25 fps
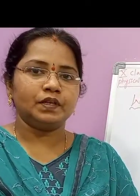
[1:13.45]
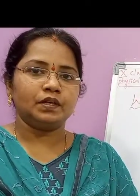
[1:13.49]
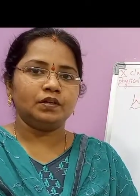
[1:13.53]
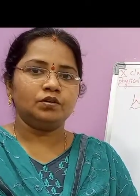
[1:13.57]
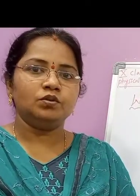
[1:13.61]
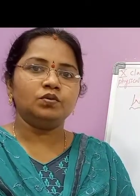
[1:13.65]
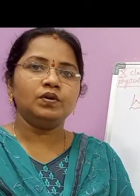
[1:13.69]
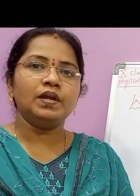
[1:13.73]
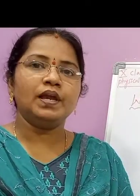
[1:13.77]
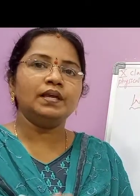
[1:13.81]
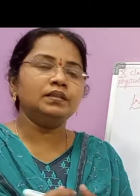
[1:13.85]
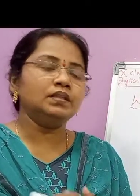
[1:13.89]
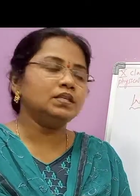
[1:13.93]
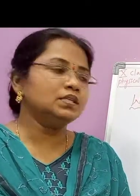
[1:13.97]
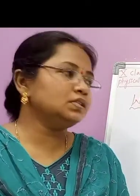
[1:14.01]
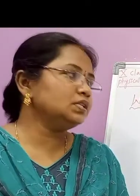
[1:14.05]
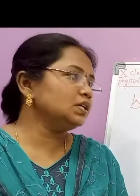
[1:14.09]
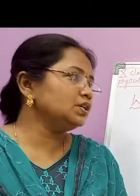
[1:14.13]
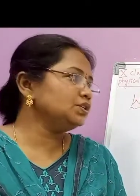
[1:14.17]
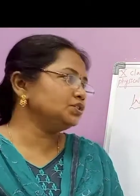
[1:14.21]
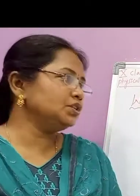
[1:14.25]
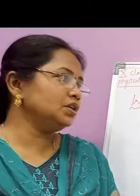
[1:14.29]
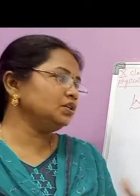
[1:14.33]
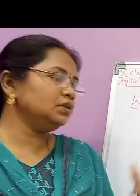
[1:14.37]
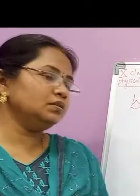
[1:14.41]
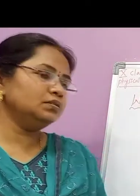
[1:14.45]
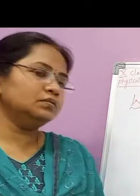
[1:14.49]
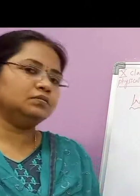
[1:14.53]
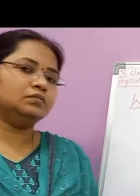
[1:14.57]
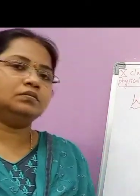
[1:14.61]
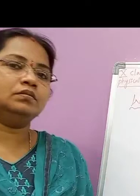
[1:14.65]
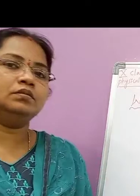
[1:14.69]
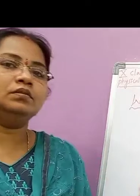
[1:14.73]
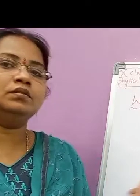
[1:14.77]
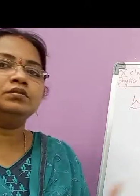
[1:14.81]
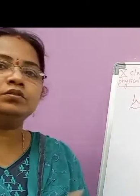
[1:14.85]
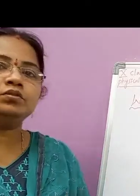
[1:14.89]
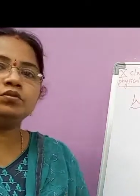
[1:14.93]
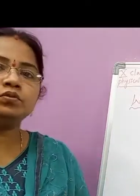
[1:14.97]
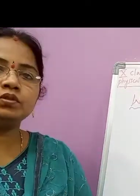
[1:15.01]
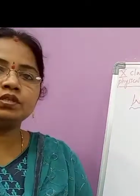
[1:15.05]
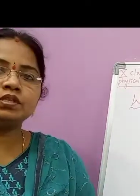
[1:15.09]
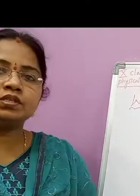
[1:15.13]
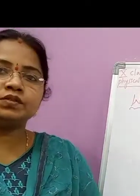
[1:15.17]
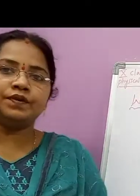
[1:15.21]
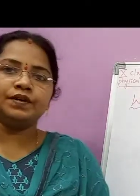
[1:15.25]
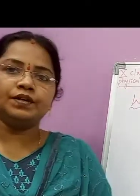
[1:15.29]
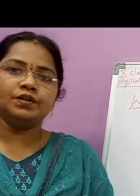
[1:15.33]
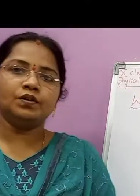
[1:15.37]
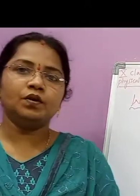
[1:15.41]
Today in this session, through this
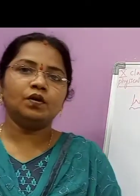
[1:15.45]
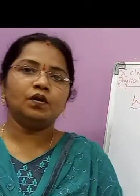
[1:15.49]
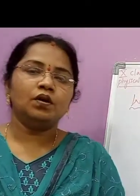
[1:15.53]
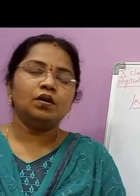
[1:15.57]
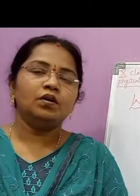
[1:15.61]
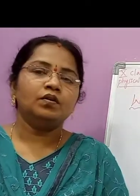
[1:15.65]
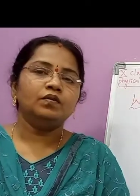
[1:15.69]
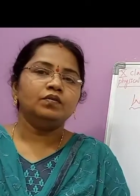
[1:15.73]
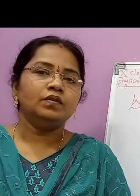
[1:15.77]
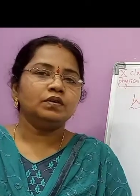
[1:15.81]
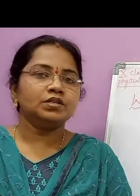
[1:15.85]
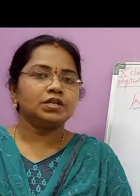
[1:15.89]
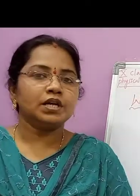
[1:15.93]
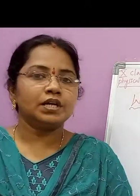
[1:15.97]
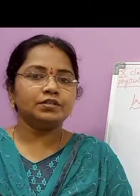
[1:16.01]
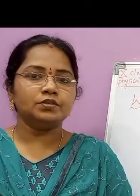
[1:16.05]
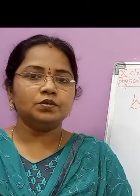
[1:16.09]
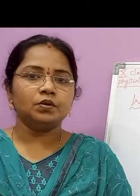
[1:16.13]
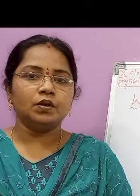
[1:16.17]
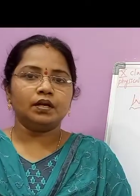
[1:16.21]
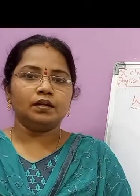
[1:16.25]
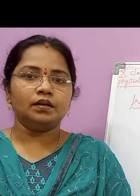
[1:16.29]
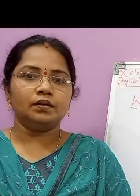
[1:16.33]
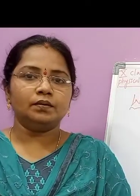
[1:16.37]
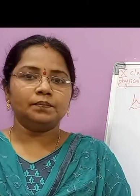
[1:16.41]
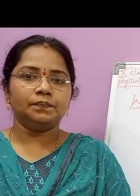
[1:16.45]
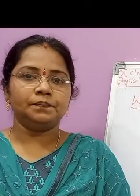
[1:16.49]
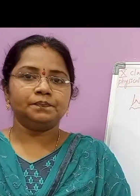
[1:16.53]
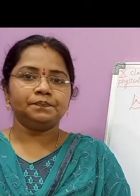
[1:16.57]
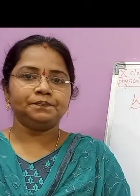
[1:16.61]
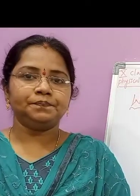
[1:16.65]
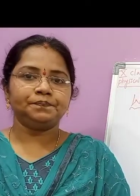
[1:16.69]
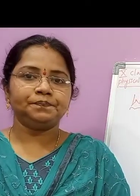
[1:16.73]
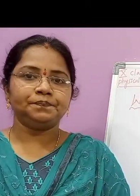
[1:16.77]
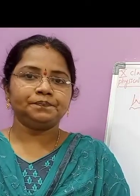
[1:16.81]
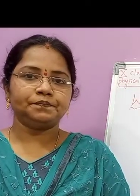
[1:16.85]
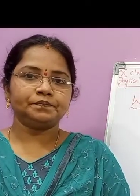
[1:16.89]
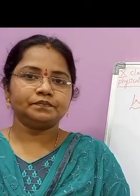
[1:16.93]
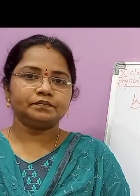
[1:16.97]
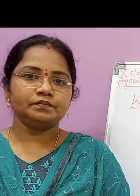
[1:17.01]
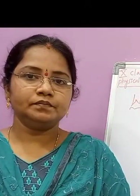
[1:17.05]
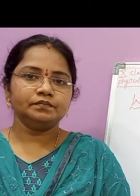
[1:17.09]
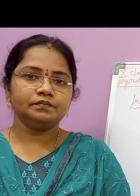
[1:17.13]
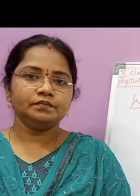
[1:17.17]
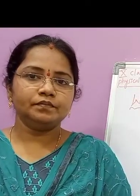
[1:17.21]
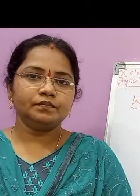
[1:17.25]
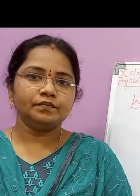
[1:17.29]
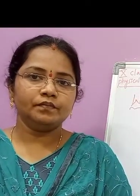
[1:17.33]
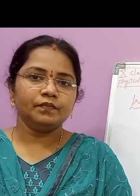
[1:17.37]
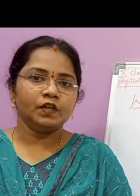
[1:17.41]
video, we'll try to learn.
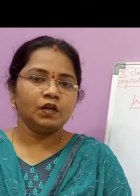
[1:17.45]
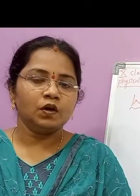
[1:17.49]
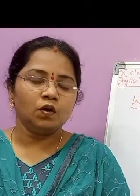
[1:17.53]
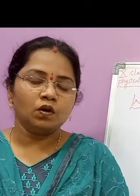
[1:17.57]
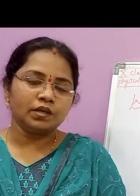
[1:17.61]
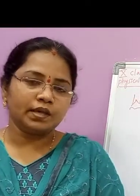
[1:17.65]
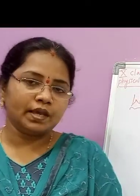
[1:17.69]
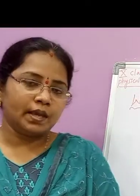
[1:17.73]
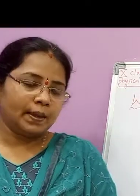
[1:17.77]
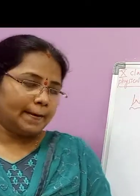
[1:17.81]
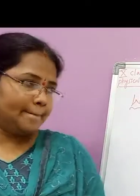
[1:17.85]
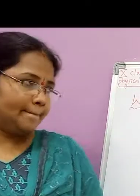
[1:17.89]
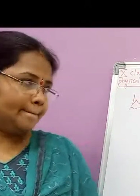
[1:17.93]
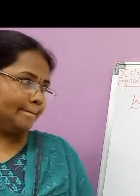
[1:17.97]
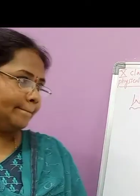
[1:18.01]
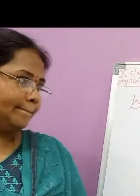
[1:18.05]
Okay.